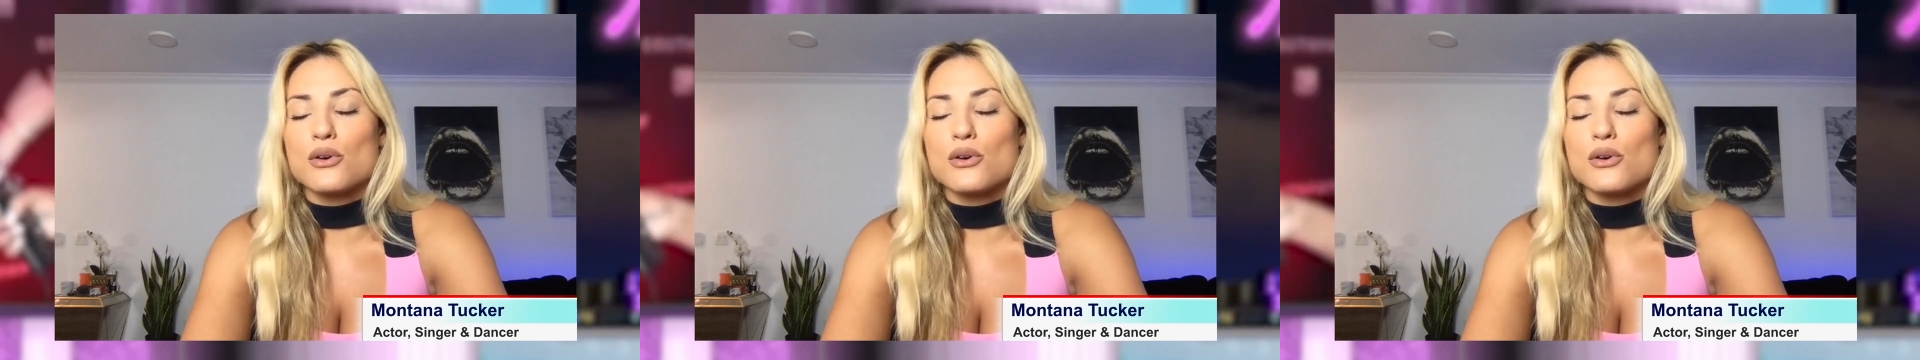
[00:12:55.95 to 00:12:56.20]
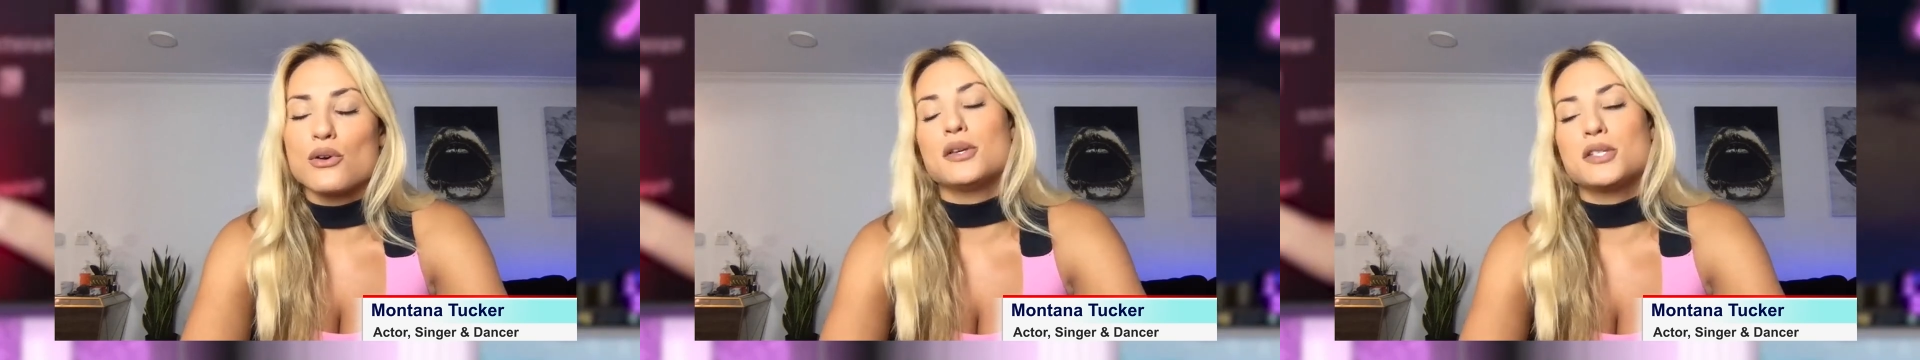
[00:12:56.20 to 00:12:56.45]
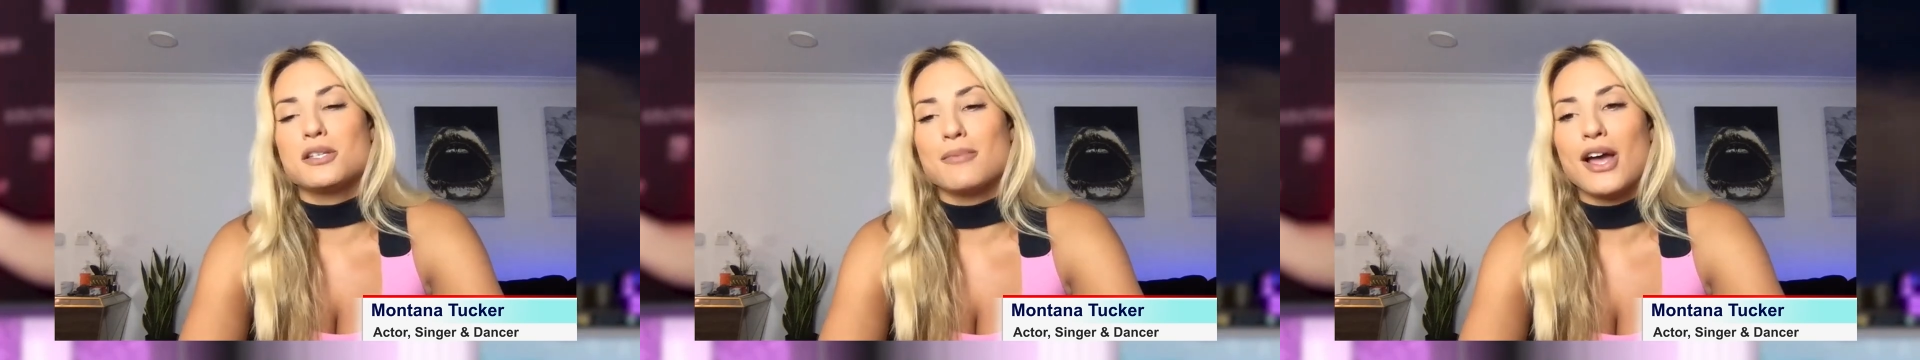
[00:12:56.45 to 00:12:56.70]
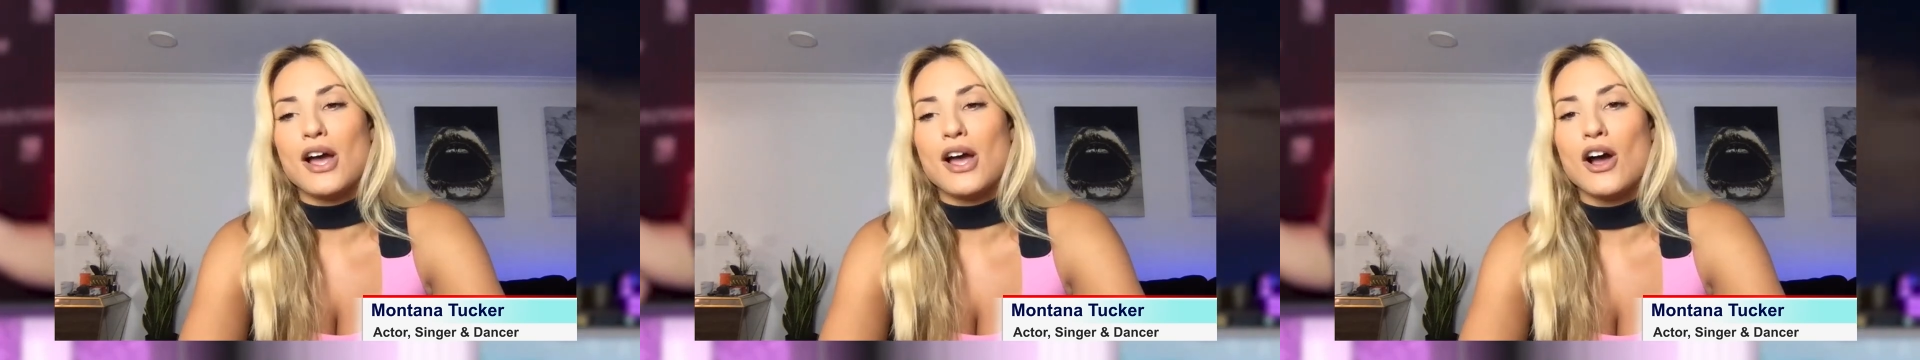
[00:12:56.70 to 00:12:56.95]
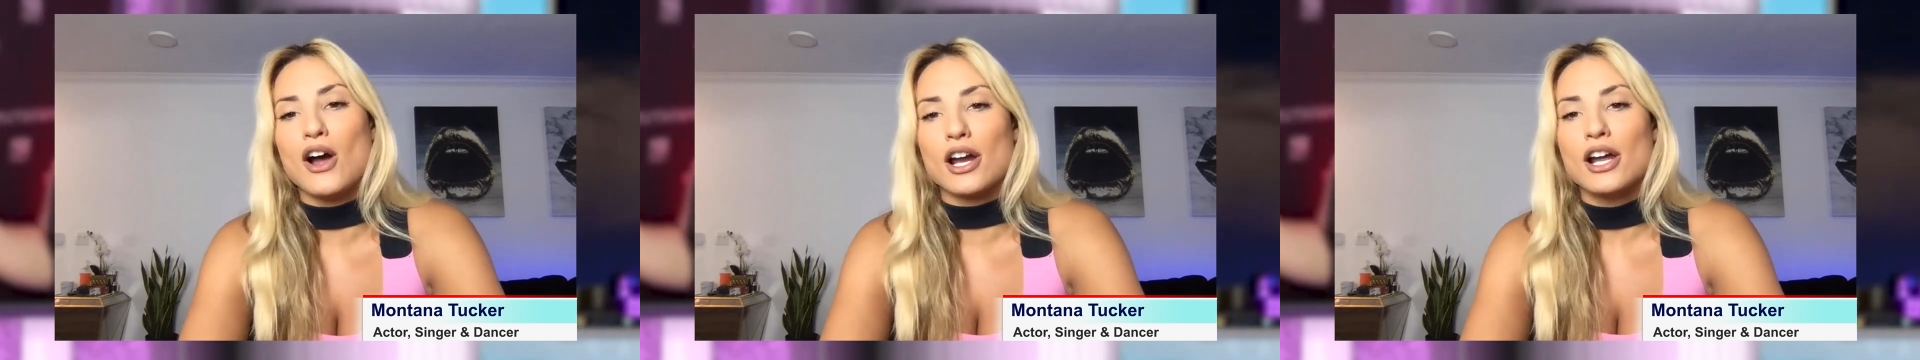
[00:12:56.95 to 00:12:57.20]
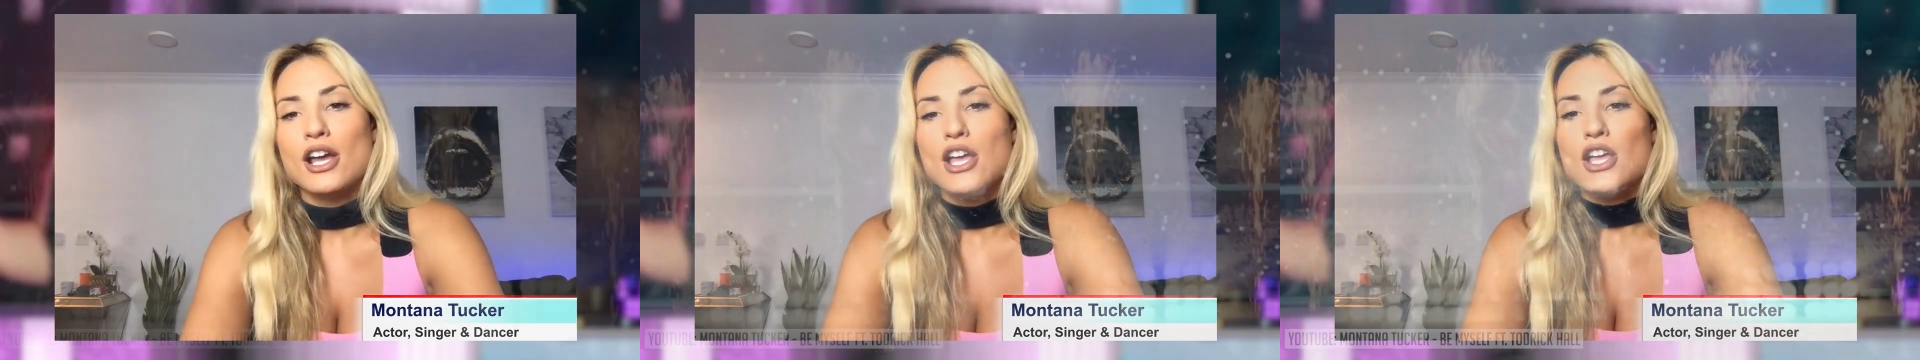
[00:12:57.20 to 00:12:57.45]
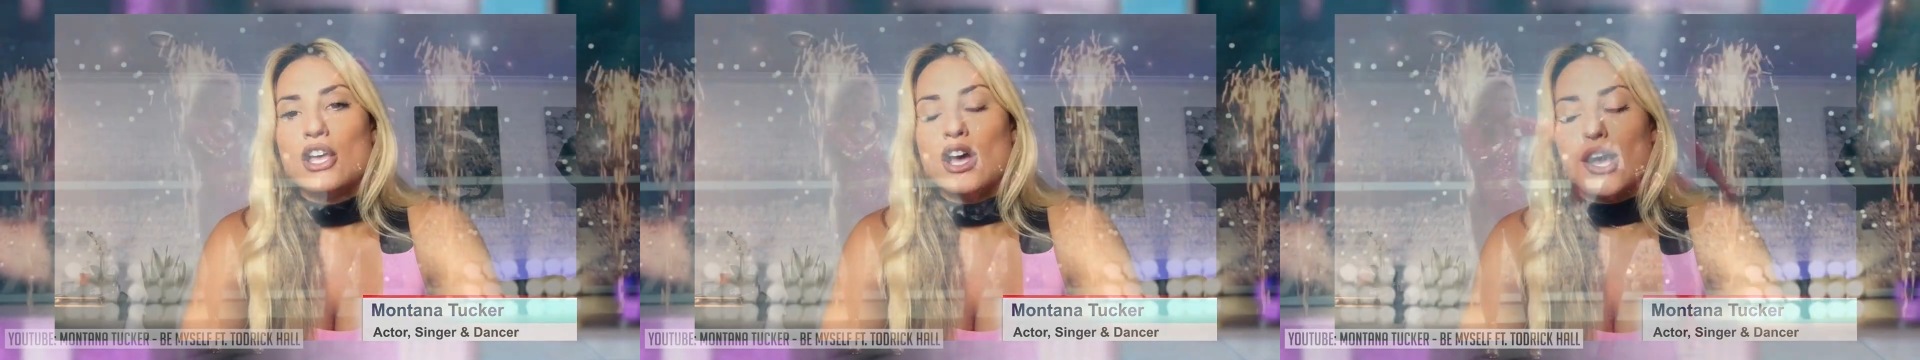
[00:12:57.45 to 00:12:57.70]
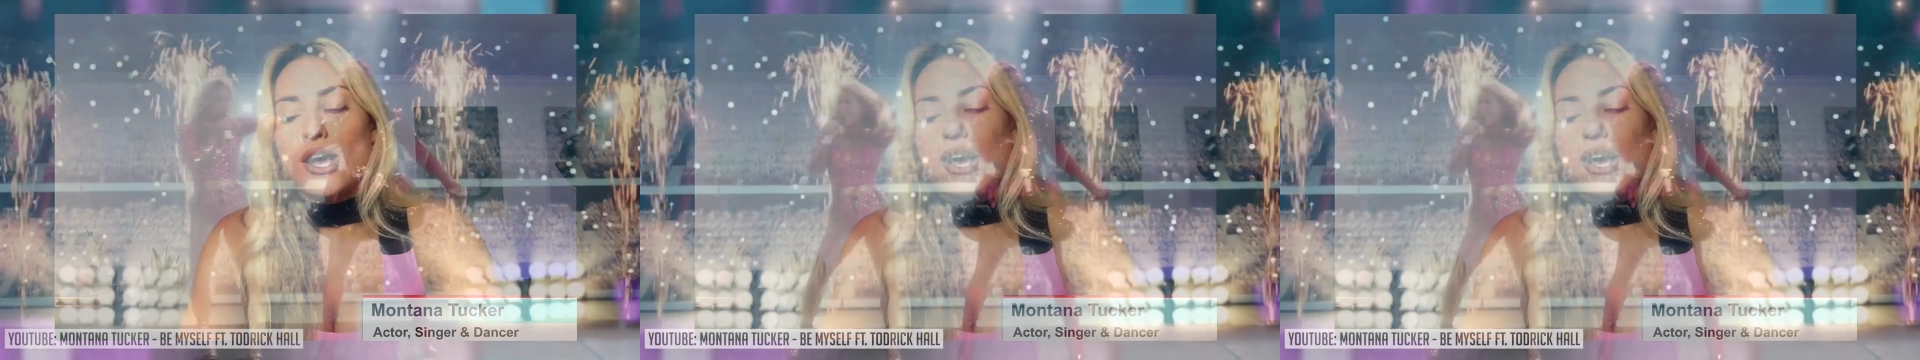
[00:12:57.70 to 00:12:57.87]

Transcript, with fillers: so incredibly close to my heart.